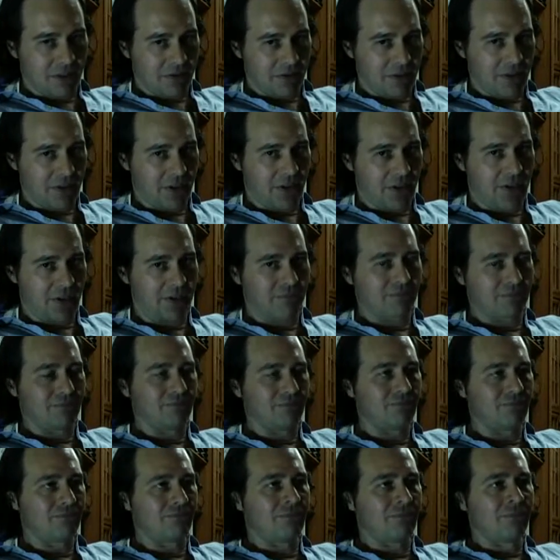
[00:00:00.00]
Okay?
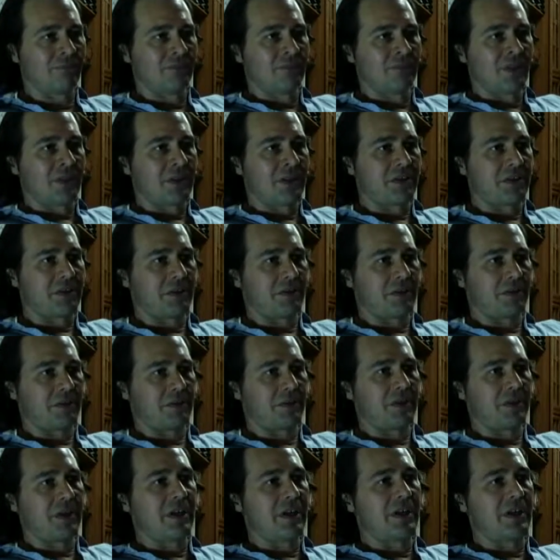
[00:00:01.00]
So,
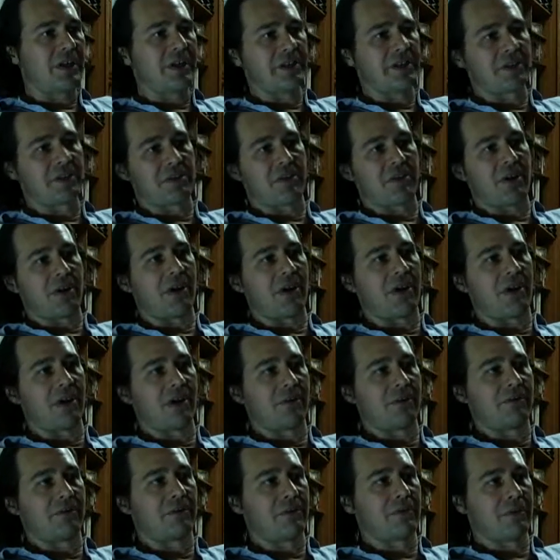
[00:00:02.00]
yes, there
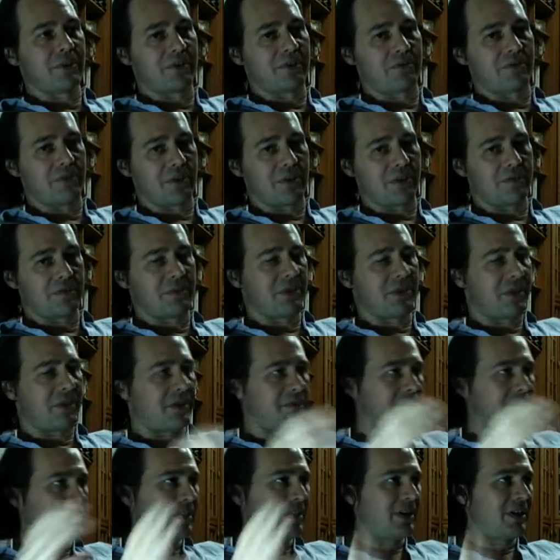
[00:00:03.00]
are, of course, verbs that
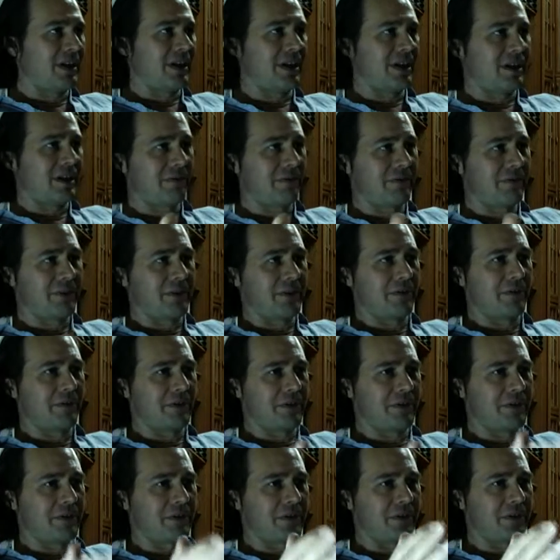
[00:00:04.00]
imply the
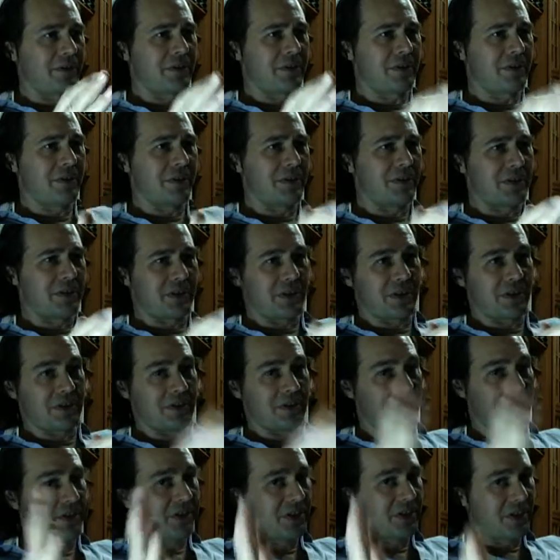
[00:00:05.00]
future, such
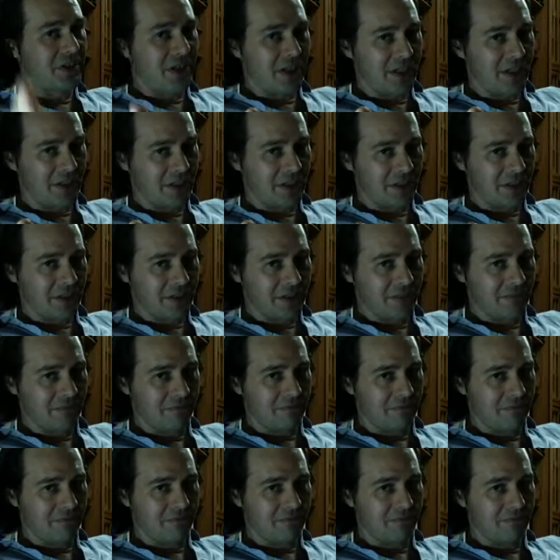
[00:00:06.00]
as intend.
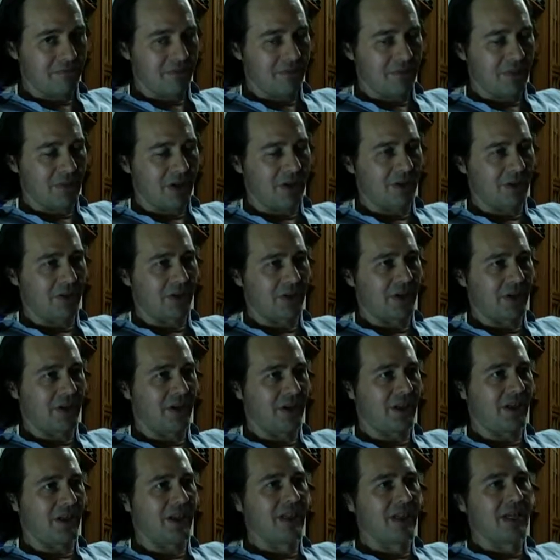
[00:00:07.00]

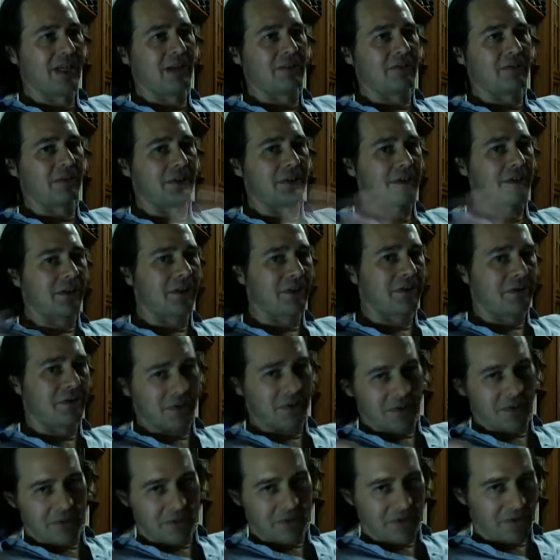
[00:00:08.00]
Okay? We'll ignore
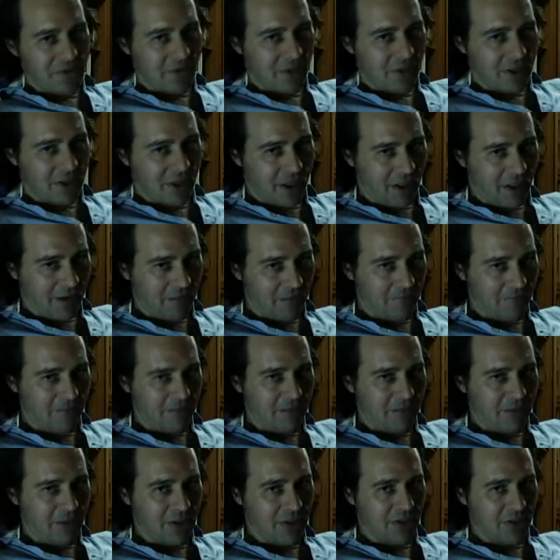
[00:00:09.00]
those right now.
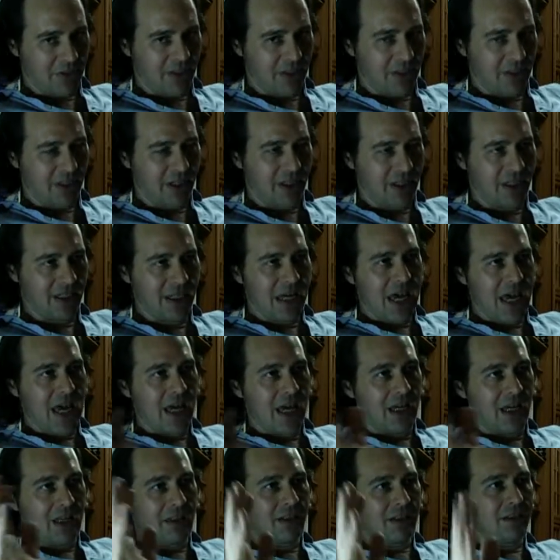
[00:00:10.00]
Okay?
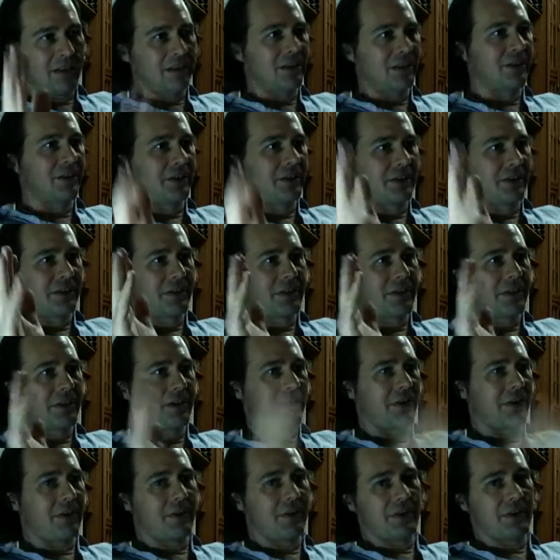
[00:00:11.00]
Learn
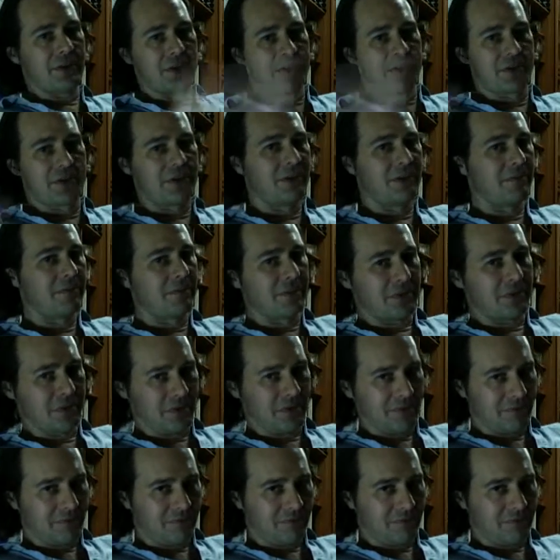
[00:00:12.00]
the simple.